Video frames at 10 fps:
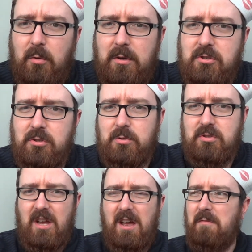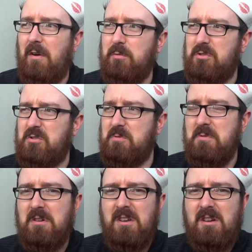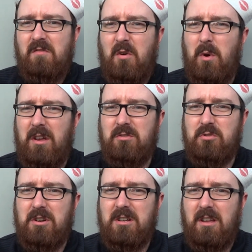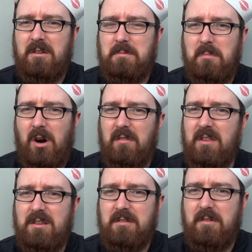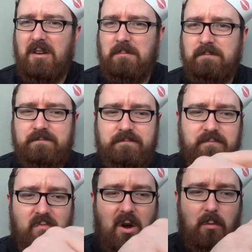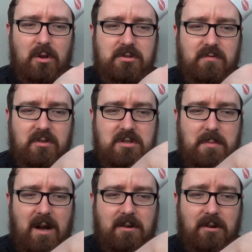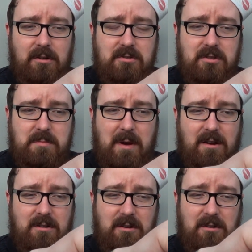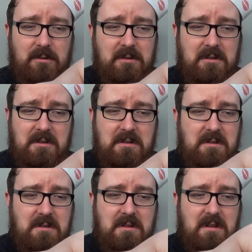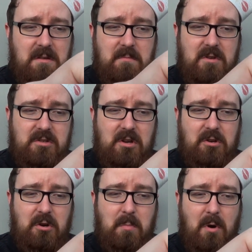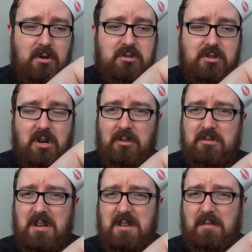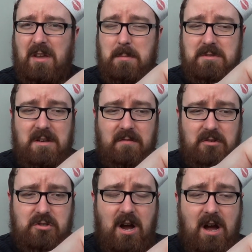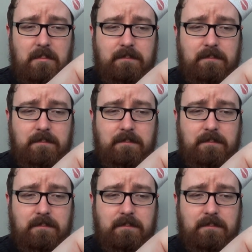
Issues there, that was the wind really, more than anything. That wasn't the tobacco, because the tobacco is a good moisture content. I've kept it in the jar